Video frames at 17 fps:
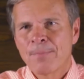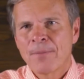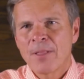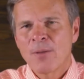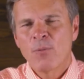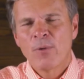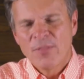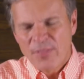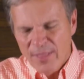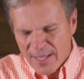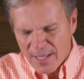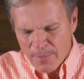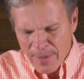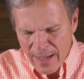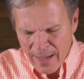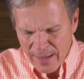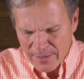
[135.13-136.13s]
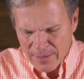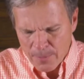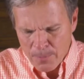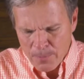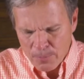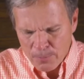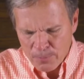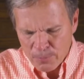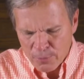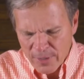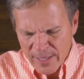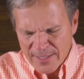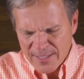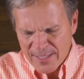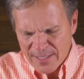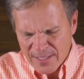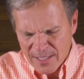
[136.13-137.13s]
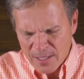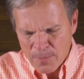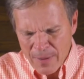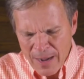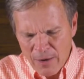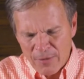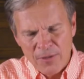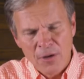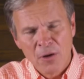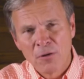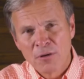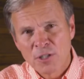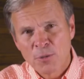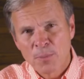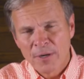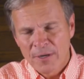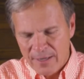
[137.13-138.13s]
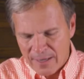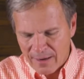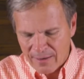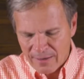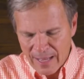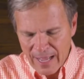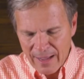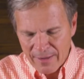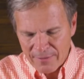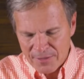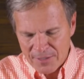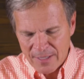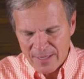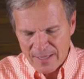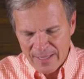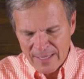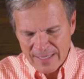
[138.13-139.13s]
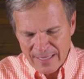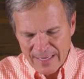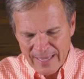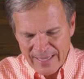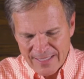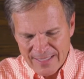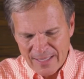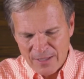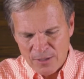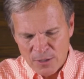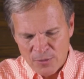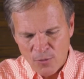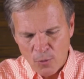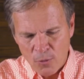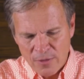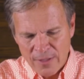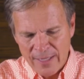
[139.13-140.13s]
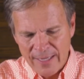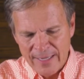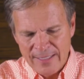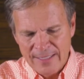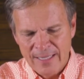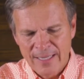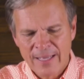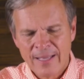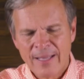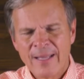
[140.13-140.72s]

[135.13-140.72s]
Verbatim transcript: And when we think about the presence and the power of the Holy Spirit in our lives, uh, like I said, there's four things.